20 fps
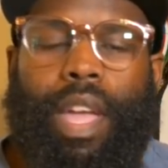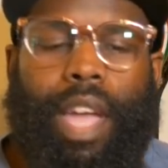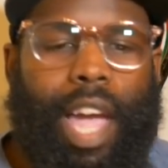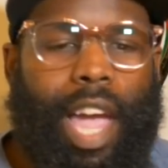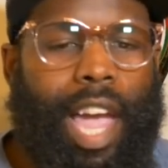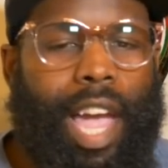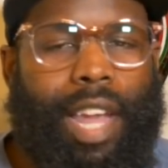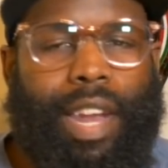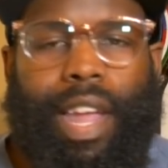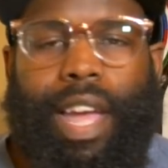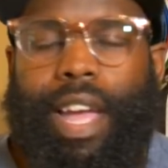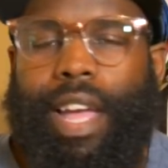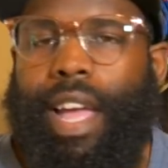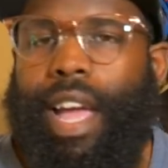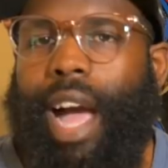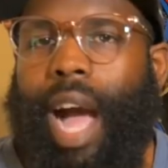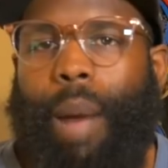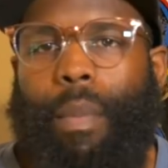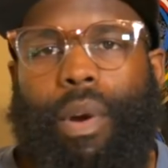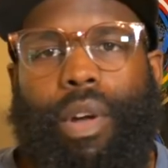And
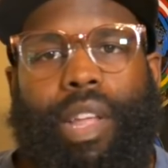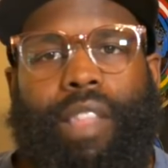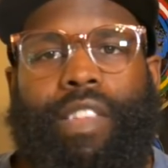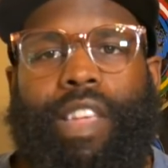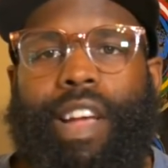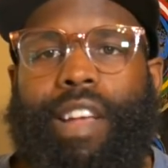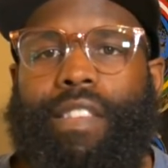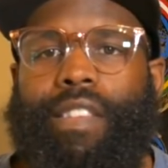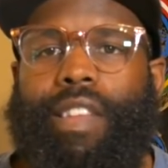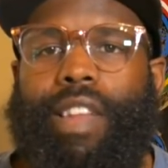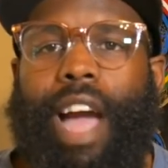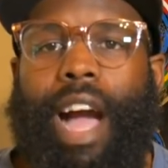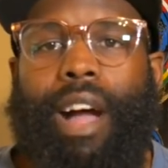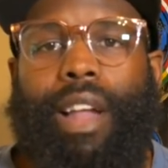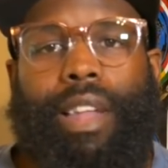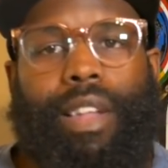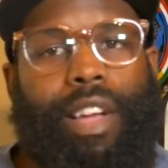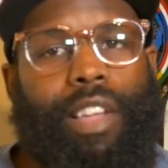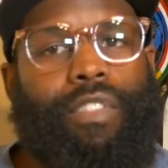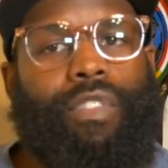I'm gonna test it out
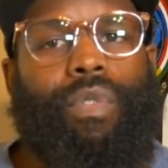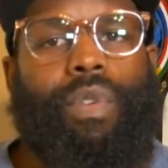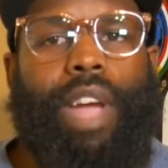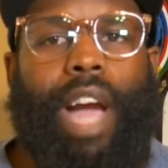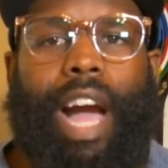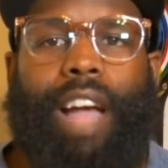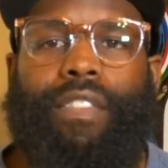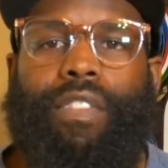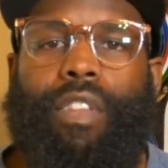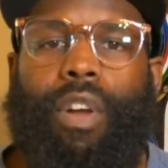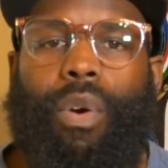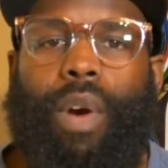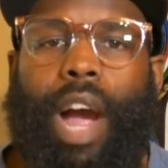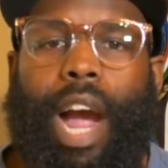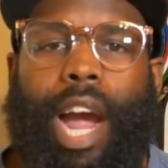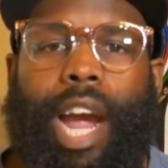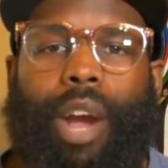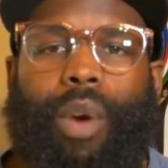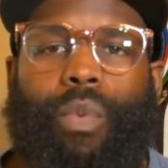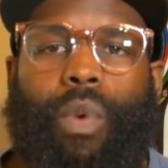and let you guys know
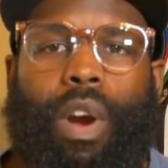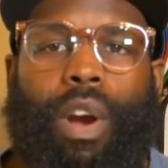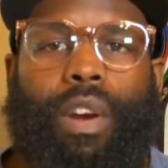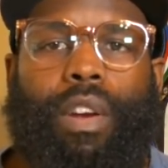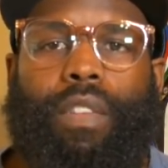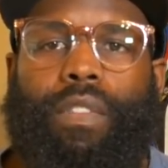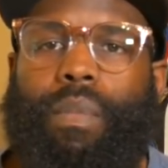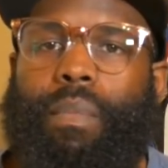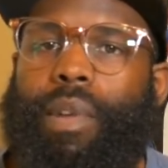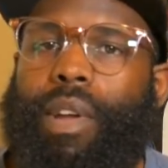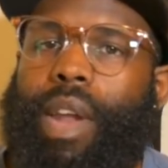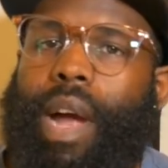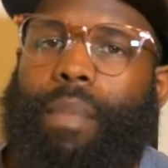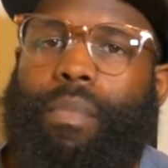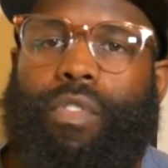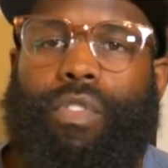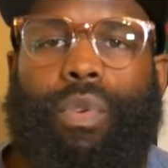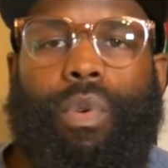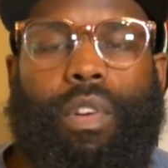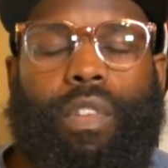how it works. But I'm
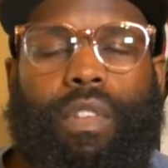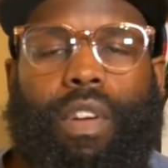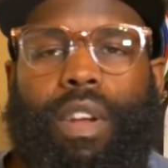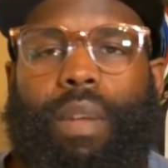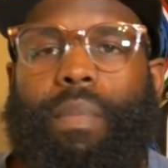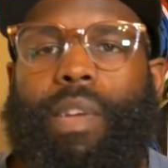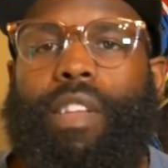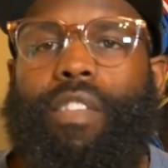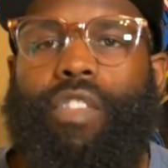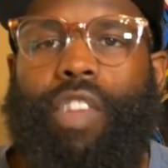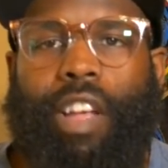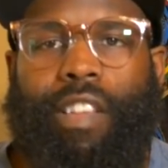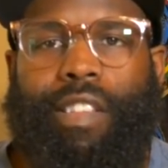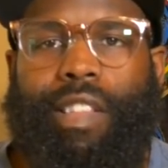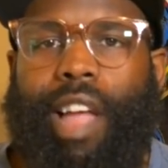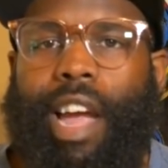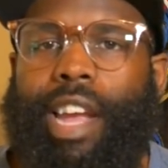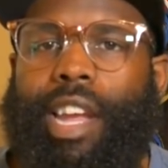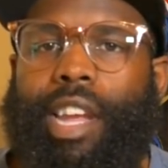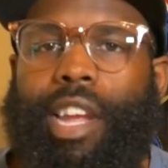sure it's gonna be just
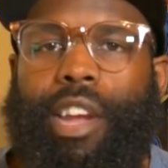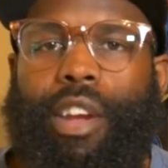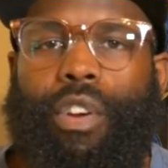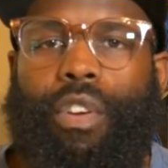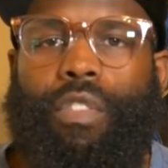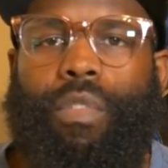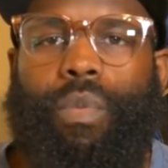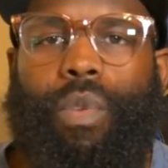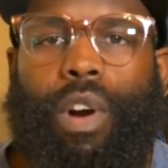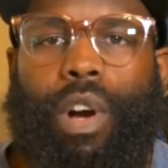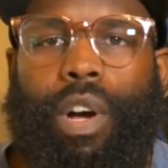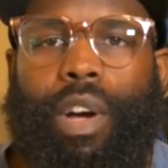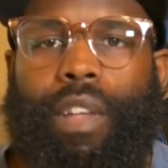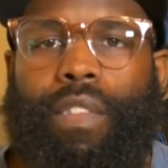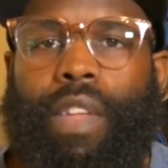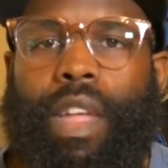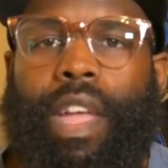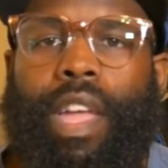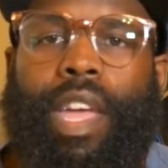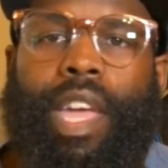like Gears
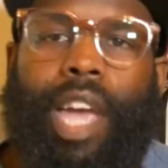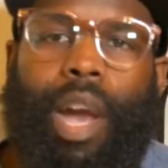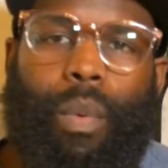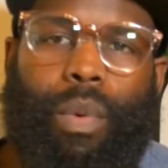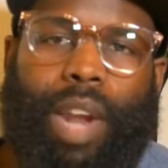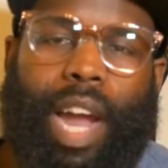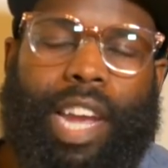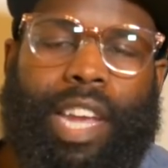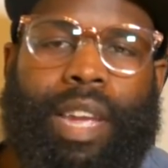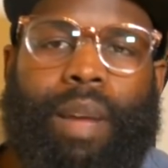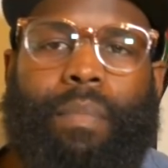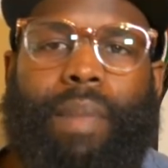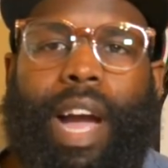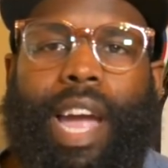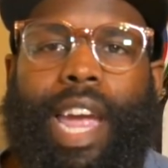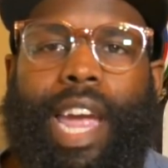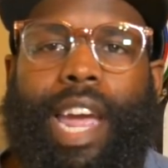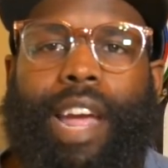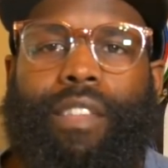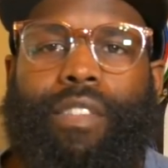was. And when I get my
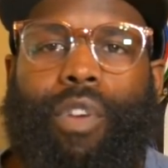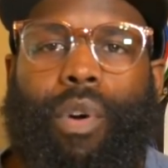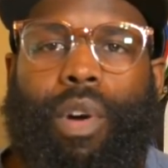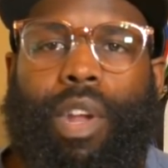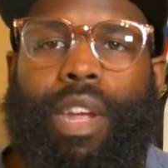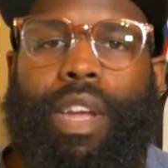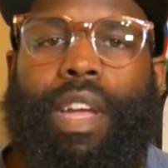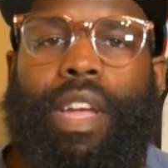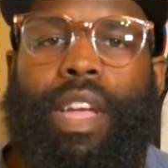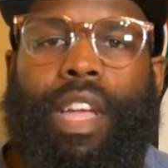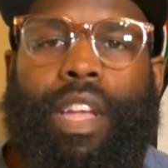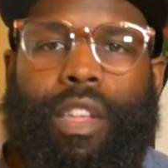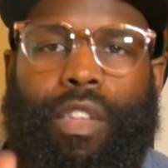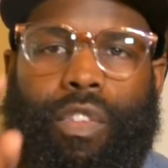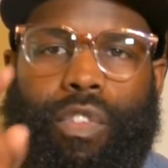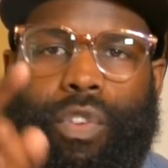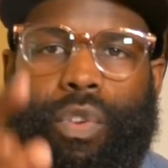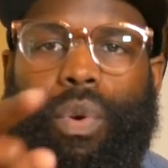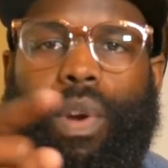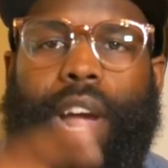hands on it,
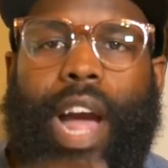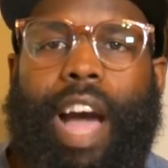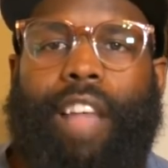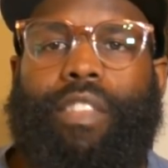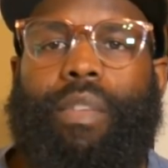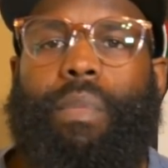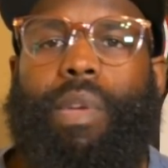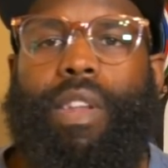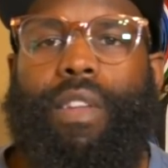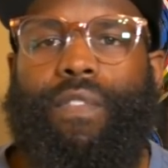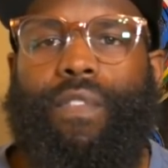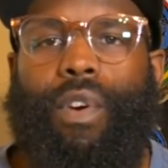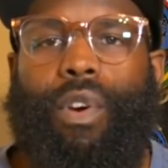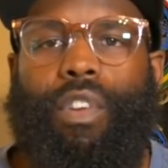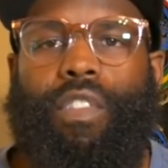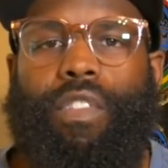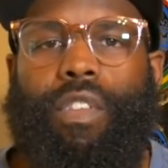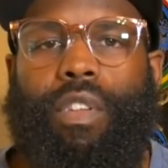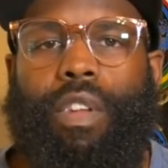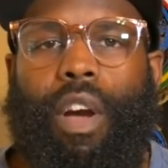you guys will be the
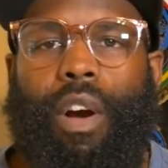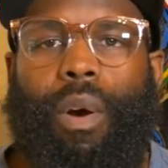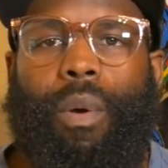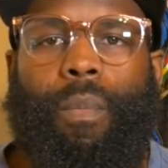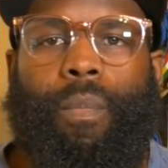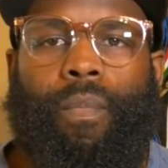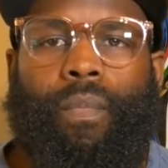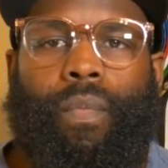first to know.